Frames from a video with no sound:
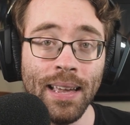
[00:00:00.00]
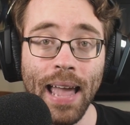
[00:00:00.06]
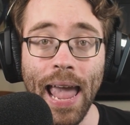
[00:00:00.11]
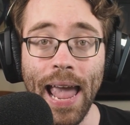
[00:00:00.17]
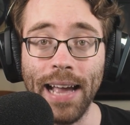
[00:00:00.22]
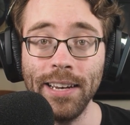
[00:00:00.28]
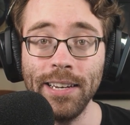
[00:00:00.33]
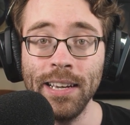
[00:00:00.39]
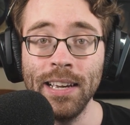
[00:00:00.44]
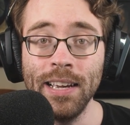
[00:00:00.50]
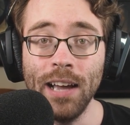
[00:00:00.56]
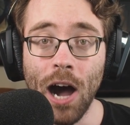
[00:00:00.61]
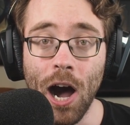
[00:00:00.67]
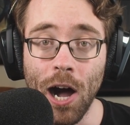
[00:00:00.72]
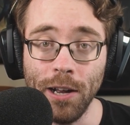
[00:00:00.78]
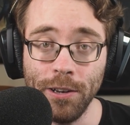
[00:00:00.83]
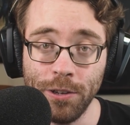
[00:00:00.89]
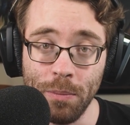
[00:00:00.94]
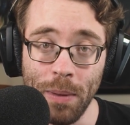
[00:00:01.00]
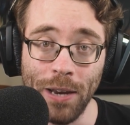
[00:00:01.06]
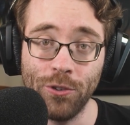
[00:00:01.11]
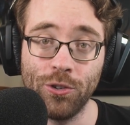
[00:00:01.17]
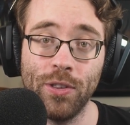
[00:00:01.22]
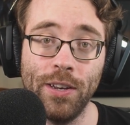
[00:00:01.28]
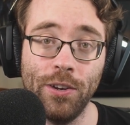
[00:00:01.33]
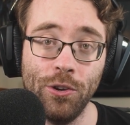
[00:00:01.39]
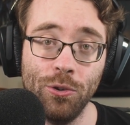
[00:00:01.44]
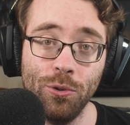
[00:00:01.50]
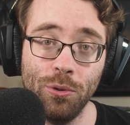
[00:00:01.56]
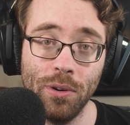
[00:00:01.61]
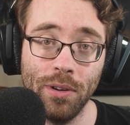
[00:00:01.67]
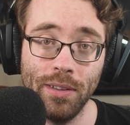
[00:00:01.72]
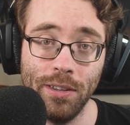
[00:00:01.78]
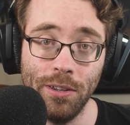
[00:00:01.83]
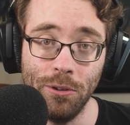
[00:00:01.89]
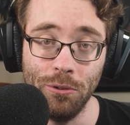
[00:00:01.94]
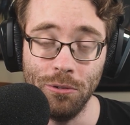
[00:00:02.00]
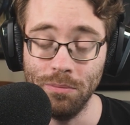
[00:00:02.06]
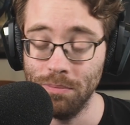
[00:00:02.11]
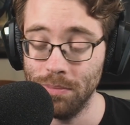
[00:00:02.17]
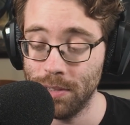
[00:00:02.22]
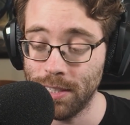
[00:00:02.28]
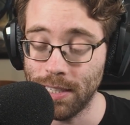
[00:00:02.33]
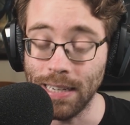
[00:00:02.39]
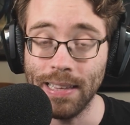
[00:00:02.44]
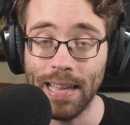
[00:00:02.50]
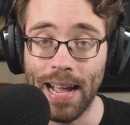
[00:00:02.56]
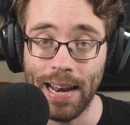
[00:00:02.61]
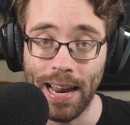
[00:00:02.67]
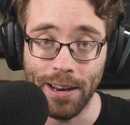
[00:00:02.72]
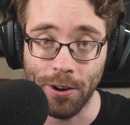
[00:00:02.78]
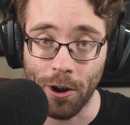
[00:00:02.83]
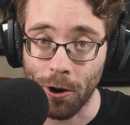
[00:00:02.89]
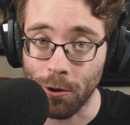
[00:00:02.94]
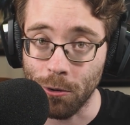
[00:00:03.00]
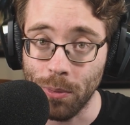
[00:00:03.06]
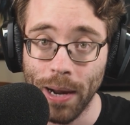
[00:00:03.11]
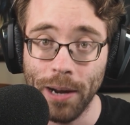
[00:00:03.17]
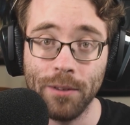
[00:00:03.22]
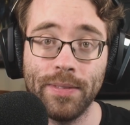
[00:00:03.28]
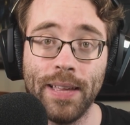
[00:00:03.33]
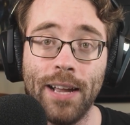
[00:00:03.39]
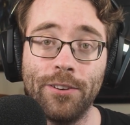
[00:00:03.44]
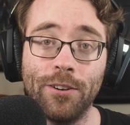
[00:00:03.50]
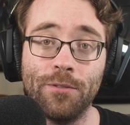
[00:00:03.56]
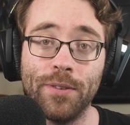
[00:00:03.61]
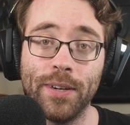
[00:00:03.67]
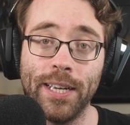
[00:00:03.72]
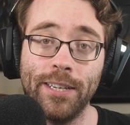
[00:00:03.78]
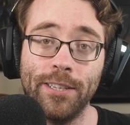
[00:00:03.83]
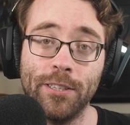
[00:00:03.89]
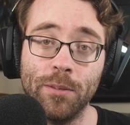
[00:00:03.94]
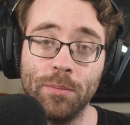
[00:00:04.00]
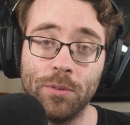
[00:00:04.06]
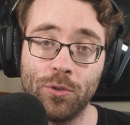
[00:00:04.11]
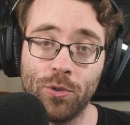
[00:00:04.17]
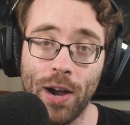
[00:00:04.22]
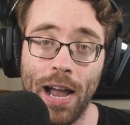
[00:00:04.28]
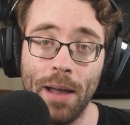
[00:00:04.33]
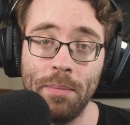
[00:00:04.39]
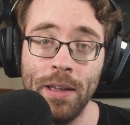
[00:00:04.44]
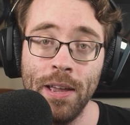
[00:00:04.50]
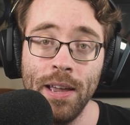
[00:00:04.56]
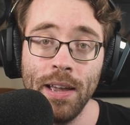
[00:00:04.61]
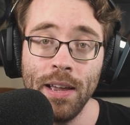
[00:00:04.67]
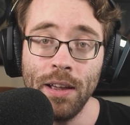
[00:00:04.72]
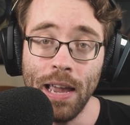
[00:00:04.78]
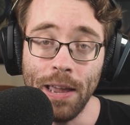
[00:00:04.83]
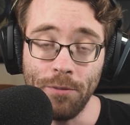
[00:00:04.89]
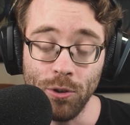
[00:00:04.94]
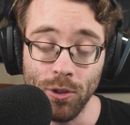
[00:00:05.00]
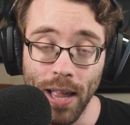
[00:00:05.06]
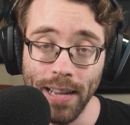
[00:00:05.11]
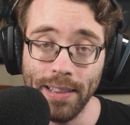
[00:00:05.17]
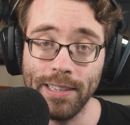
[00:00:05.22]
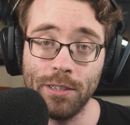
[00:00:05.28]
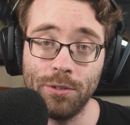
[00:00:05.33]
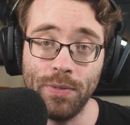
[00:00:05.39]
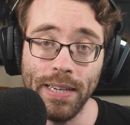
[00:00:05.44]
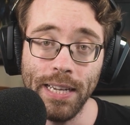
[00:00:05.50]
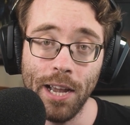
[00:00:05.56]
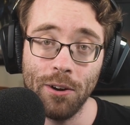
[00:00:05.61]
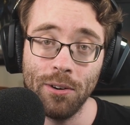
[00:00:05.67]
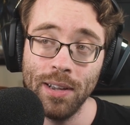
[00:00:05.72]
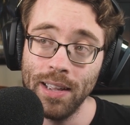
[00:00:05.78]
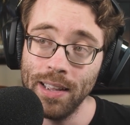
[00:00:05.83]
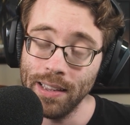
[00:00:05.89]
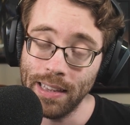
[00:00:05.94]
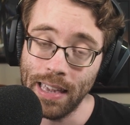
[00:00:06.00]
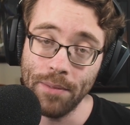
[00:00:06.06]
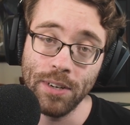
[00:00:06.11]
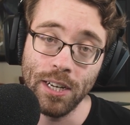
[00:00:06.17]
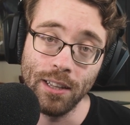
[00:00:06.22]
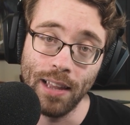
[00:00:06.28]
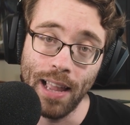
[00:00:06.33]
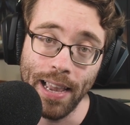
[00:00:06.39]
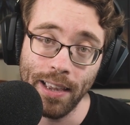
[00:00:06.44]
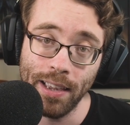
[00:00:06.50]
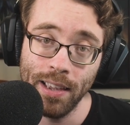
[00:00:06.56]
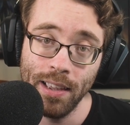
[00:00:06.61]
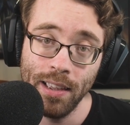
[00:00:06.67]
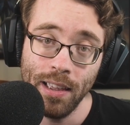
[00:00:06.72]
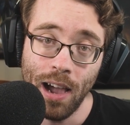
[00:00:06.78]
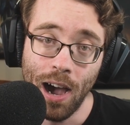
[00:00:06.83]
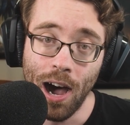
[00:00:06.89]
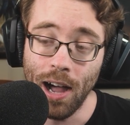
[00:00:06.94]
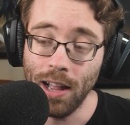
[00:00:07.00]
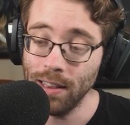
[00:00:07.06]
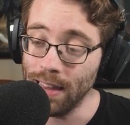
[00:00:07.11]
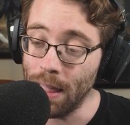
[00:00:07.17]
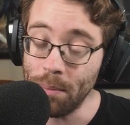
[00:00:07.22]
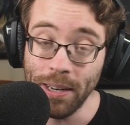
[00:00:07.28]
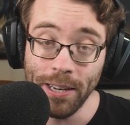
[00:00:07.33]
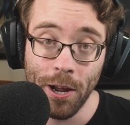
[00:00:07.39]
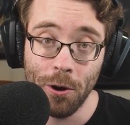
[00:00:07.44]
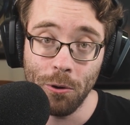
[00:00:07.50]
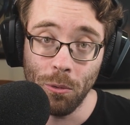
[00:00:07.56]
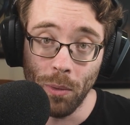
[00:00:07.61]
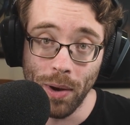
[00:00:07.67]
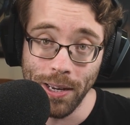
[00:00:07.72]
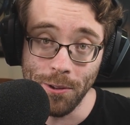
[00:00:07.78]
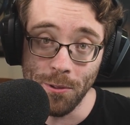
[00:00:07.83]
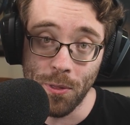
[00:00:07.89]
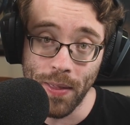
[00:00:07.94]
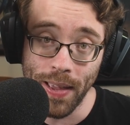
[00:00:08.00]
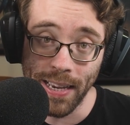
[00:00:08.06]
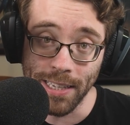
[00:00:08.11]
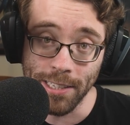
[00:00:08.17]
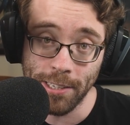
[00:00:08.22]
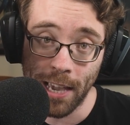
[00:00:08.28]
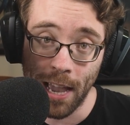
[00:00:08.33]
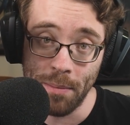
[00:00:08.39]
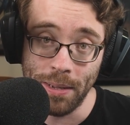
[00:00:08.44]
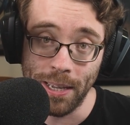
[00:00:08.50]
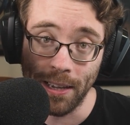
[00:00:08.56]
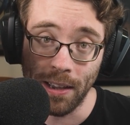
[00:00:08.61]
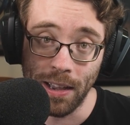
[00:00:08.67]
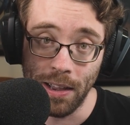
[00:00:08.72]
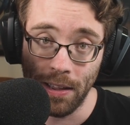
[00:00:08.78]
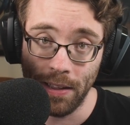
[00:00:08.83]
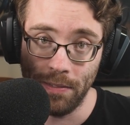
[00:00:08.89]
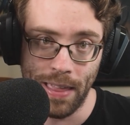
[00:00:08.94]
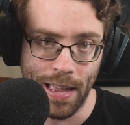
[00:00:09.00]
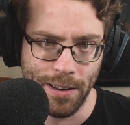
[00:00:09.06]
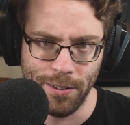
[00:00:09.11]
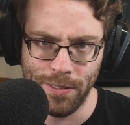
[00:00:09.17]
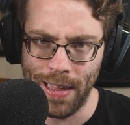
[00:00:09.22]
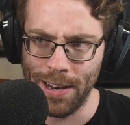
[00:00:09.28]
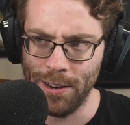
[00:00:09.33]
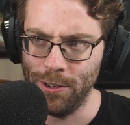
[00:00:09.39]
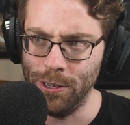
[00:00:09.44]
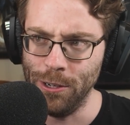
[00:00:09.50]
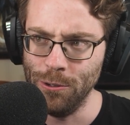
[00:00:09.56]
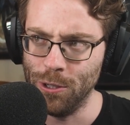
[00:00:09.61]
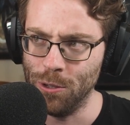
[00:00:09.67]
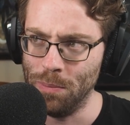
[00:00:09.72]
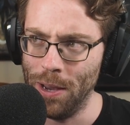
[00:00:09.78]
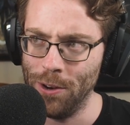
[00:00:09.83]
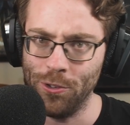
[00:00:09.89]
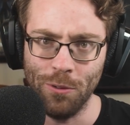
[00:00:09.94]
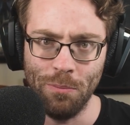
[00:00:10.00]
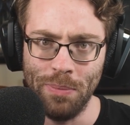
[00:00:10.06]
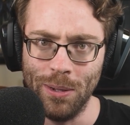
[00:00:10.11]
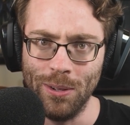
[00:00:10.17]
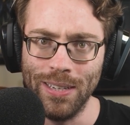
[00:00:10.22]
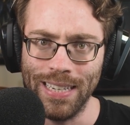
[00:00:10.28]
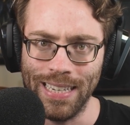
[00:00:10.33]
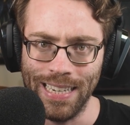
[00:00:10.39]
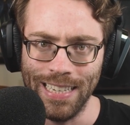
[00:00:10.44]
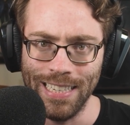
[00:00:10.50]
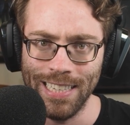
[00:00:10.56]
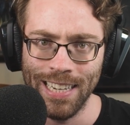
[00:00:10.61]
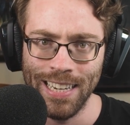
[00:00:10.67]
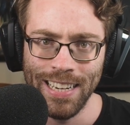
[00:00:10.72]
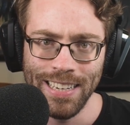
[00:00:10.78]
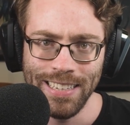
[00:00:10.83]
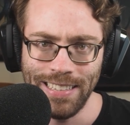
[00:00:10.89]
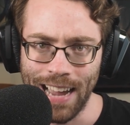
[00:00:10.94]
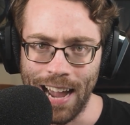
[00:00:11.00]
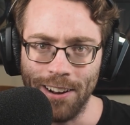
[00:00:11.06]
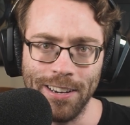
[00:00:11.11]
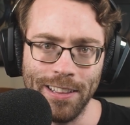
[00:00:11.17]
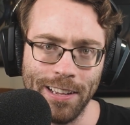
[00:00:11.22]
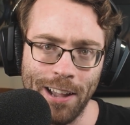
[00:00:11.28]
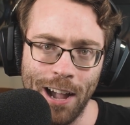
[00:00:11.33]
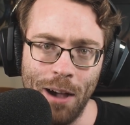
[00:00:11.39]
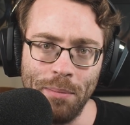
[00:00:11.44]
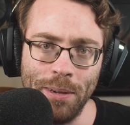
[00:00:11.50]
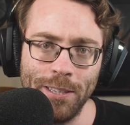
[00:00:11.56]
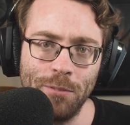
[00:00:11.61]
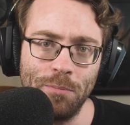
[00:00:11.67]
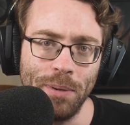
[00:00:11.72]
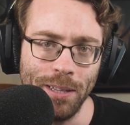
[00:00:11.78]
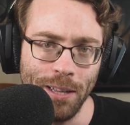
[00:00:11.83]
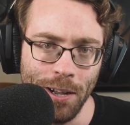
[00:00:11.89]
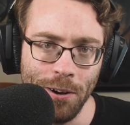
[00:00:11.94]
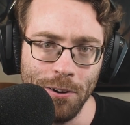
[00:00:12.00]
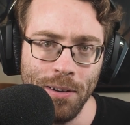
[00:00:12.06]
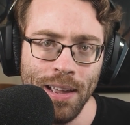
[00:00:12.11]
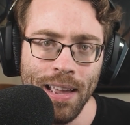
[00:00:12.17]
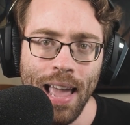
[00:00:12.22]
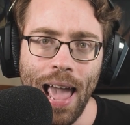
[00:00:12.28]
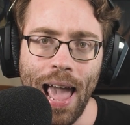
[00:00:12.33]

And to make sure that you see that and are aware of that, don't forget to subscribe. If you like this video, give it a like. Let me know what you think is coming, that new special building is, down in the comments below.